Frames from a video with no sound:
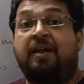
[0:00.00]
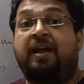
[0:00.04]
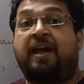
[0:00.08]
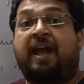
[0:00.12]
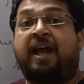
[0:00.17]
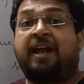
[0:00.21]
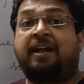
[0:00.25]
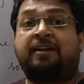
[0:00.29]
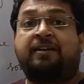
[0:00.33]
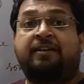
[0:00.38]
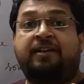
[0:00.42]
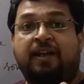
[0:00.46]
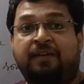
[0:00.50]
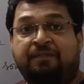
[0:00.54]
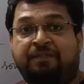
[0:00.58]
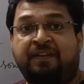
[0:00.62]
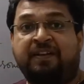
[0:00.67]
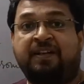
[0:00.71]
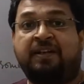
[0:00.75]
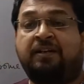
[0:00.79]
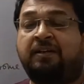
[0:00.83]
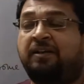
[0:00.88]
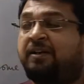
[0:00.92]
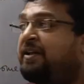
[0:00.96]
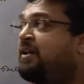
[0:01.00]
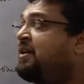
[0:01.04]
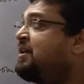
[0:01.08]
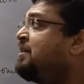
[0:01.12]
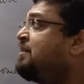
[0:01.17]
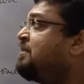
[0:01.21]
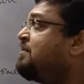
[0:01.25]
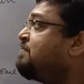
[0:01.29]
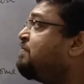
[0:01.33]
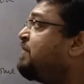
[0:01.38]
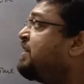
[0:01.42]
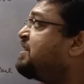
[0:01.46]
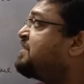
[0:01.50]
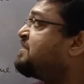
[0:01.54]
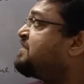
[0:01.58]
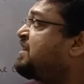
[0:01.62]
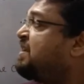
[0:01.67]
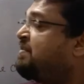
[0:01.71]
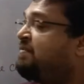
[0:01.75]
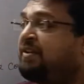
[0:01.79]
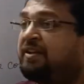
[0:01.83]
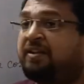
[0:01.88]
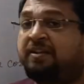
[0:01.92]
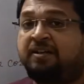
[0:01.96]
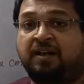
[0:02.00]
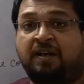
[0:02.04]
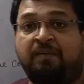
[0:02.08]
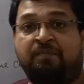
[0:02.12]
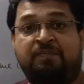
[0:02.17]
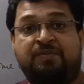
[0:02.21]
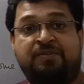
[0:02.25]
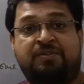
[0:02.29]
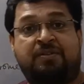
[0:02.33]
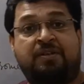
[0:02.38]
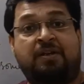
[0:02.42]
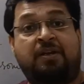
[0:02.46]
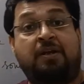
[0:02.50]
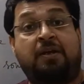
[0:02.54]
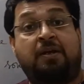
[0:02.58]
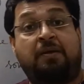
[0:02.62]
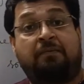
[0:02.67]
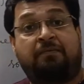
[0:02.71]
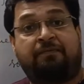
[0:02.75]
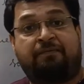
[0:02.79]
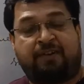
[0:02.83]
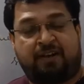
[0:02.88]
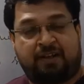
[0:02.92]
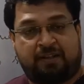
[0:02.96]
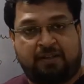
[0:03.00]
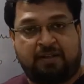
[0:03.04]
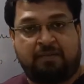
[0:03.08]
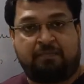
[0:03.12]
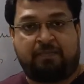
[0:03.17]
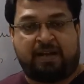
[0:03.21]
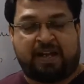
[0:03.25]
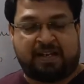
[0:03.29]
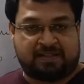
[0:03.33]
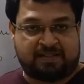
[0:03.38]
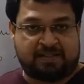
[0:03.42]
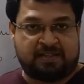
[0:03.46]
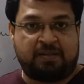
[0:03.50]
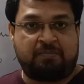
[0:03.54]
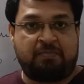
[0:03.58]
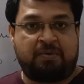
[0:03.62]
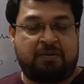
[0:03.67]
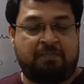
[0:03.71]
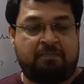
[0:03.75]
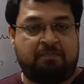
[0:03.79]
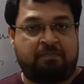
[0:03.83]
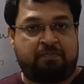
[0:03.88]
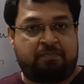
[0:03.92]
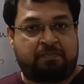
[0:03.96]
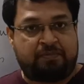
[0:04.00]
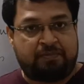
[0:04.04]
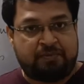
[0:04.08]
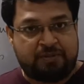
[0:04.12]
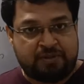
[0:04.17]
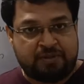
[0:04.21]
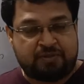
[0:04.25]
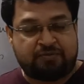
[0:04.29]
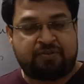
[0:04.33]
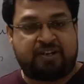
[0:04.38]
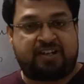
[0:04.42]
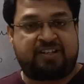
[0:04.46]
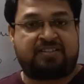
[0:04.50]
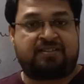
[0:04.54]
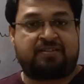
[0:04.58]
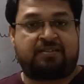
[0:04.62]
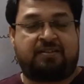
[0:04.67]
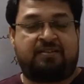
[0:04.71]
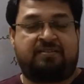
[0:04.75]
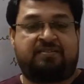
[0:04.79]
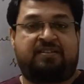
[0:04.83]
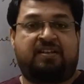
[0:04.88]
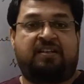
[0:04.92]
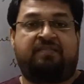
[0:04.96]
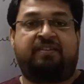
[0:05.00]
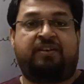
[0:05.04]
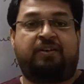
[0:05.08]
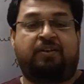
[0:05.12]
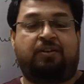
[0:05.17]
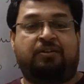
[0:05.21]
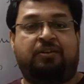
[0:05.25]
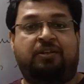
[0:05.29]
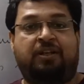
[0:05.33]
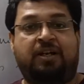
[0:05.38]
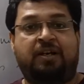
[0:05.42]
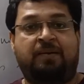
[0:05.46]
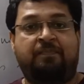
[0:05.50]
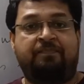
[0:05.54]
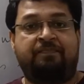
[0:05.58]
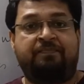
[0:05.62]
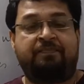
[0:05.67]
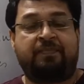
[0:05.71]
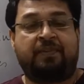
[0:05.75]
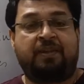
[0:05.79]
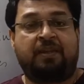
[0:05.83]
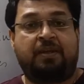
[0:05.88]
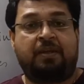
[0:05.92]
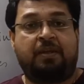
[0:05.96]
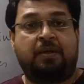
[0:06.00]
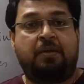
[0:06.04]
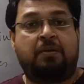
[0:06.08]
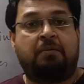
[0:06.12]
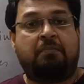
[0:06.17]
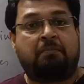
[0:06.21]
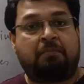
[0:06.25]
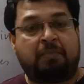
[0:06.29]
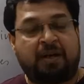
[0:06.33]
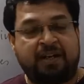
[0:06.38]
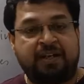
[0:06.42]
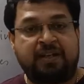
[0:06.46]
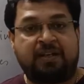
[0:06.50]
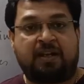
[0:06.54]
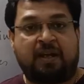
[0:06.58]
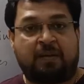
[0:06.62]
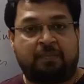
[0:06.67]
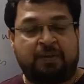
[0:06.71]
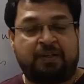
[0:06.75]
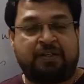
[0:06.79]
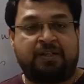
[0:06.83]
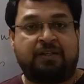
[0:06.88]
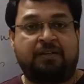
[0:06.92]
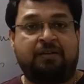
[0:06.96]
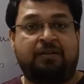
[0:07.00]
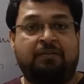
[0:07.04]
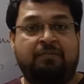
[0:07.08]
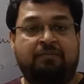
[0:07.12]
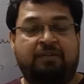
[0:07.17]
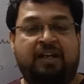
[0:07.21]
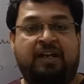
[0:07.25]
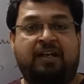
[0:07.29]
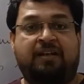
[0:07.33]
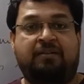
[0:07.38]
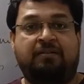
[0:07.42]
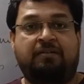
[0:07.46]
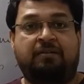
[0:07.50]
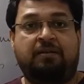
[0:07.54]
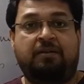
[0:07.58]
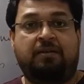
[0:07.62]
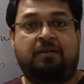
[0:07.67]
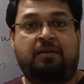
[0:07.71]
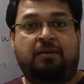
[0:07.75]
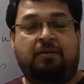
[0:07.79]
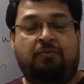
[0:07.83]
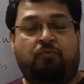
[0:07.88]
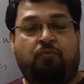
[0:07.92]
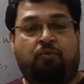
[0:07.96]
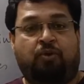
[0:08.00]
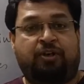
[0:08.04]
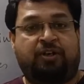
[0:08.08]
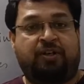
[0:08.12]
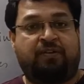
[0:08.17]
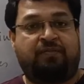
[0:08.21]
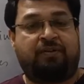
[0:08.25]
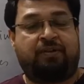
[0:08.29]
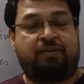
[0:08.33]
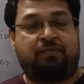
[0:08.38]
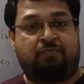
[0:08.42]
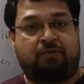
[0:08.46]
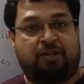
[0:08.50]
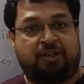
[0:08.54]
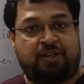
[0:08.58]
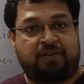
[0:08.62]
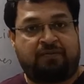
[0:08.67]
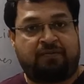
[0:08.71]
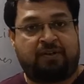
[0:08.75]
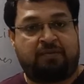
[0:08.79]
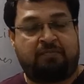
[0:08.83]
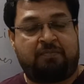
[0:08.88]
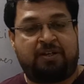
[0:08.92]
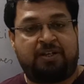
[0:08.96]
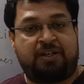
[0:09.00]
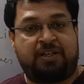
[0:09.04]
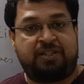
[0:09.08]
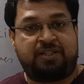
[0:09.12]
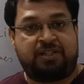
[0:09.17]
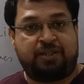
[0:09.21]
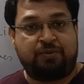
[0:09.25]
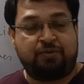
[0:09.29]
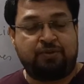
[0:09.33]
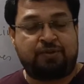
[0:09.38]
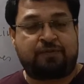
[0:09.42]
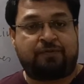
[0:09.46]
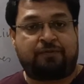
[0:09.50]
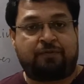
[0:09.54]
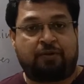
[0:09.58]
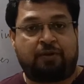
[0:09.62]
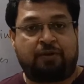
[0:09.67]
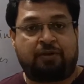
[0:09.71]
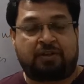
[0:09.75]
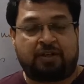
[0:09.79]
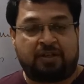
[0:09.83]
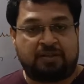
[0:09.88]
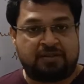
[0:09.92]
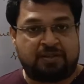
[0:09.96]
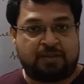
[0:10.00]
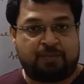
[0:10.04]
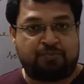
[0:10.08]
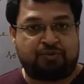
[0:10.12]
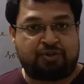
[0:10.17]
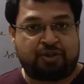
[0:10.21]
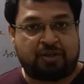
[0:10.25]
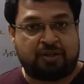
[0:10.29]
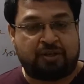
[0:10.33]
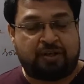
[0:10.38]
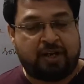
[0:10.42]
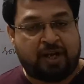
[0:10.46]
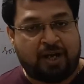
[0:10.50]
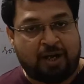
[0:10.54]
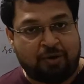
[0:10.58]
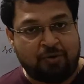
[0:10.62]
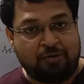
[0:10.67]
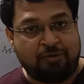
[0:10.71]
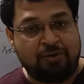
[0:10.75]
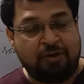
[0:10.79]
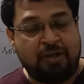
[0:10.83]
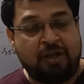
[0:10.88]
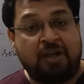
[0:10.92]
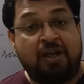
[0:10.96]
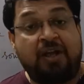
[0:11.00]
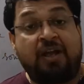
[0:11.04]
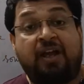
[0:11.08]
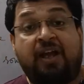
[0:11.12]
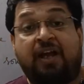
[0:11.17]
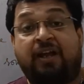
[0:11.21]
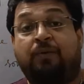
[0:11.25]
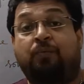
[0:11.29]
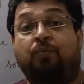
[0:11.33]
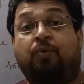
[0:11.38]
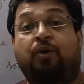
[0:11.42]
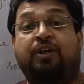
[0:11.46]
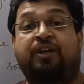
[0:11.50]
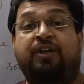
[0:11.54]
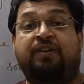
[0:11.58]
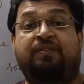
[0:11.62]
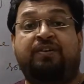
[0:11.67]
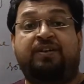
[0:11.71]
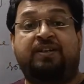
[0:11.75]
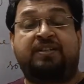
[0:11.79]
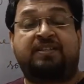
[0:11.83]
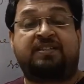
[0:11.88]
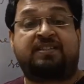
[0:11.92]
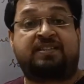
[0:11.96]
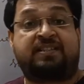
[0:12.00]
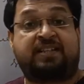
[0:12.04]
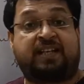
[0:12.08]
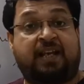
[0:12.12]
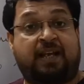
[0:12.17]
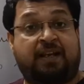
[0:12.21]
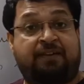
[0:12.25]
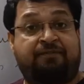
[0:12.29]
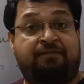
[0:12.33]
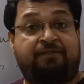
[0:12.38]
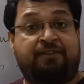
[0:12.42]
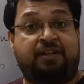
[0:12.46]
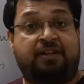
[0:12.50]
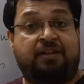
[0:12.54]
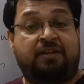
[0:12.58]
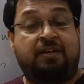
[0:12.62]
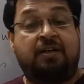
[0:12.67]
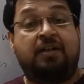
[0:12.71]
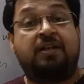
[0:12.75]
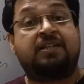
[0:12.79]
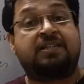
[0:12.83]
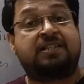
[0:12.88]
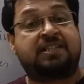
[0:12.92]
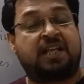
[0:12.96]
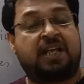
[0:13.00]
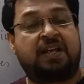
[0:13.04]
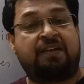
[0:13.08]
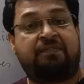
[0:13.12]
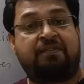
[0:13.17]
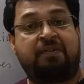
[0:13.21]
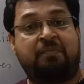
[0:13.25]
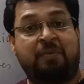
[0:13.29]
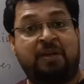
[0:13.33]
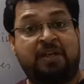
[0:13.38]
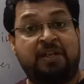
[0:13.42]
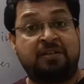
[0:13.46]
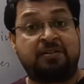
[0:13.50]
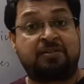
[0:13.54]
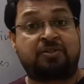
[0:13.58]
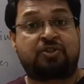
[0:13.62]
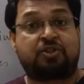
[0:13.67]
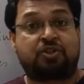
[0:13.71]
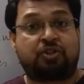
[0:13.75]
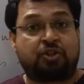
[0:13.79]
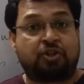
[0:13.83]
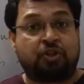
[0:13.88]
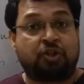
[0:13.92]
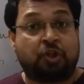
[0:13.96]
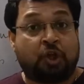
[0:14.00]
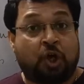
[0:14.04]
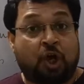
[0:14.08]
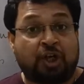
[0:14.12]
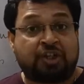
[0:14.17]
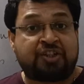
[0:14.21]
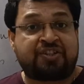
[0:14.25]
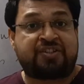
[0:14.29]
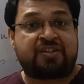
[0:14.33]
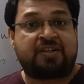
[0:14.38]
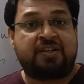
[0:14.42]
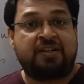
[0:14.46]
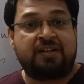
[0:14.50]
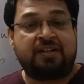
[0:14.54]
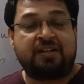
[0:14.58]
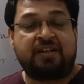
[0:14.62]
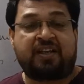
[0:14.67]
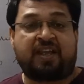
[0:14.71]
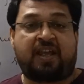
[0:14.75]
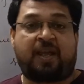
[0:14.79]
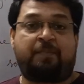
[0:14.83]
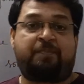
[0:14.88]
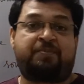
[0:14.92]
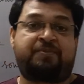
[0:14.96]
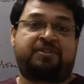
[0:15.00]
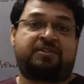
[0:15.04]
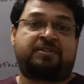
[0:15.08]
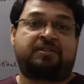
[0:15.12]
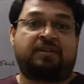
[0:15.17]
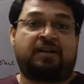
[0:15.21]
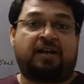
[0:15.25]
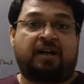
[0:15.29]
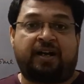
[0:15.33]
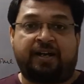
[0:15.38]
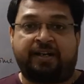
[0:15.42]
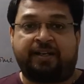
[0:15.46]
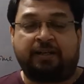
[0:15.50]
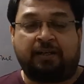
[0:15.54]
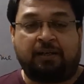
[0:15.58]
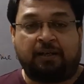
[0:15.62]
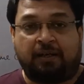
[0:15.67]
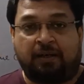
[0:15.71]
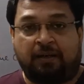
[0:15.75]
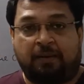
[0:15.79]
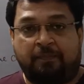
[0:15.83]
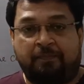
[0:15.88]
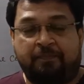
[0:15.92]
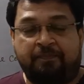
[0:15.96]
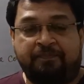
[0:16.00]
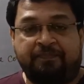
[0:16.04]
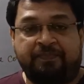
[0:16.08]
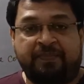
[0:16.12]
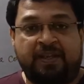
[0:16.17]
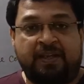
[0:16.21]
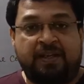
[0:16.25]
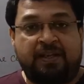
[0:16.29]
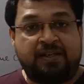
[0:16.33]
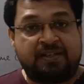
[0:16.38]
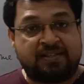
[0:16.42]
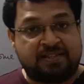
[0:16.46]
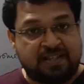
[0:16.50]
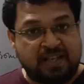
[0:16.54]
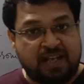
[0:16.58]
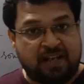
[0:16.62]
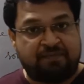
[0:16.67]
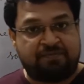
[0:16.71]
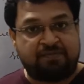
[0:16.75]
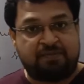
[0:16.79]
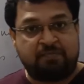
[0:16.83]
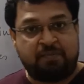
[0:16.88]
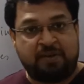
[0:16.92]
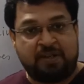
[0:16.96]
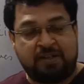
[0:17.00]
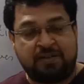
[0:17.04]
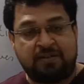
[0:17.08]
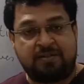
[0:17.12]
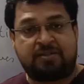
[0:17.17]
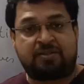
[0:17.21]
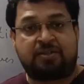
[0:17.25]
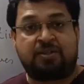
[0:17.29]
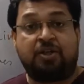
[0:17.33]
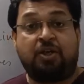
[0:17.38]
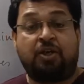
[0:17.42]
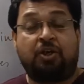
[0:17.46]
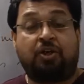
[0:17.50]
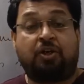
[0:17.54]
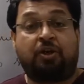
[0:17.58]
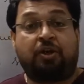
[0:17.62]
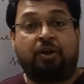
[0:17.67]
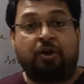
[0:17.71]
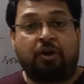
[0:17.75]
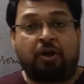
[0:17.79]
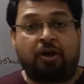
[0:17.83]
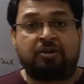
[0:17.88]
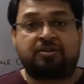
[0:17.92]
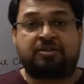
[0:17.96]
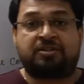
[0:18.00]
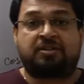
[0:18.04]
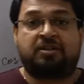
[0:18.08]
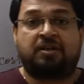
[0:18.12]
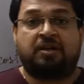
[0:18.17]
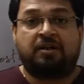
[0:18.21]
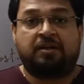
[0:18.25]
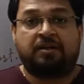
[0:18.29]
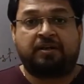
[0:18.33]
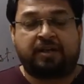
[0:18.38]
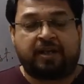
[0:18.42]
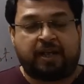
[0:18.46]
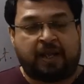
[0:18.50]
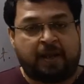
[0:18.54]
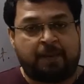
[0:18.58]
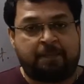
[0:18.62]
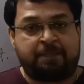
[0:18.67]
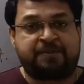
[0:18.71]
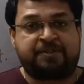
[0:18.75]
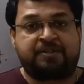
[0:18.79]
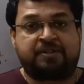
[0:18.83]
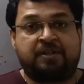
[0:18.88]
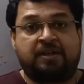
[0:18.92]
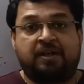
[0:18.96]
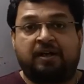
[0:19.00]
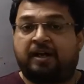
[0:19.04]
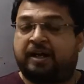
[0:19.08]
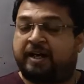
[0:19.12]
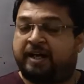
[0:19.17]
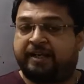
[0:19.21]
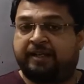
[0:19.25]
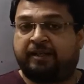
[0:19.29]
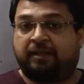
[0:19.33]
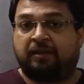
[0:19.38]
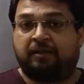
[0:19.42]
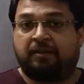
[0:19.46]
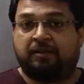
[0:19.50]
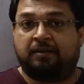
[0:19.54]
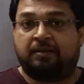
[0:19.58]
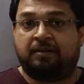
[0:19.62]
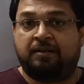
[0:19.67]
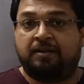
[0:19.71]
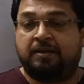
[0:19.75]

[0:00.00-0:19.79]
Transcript: And definitely when saving comes, the maximum stress is given on the money capital, where whatever money is used for consumption now and whatever is saved. Saved means not kept idle. Saved means not kept idle.